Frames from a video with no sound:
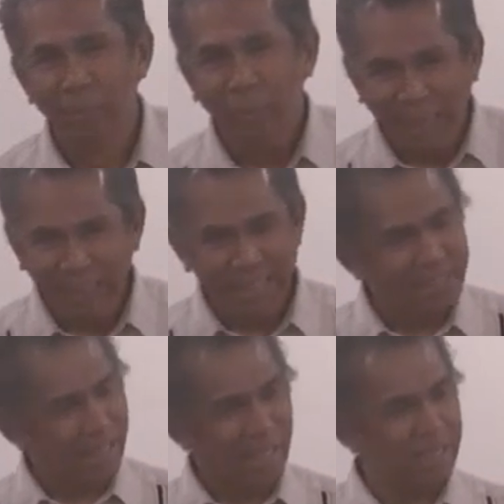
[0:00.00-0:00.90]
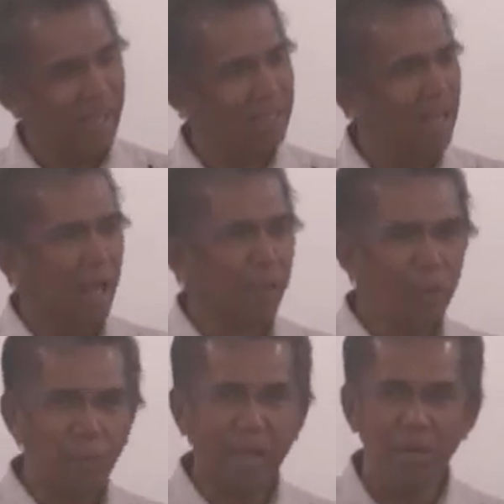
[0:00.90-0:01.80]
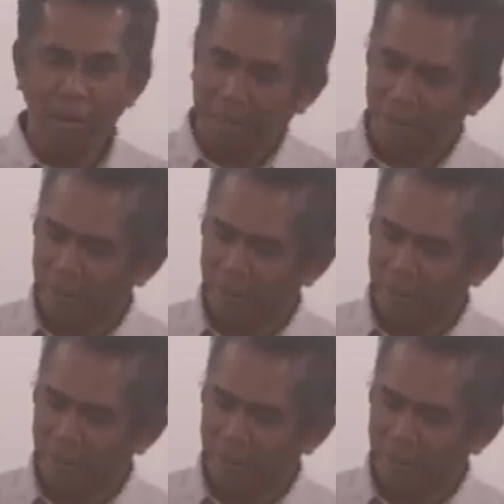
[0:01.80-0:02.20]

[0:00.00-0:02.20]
But that is, you know, when I look at the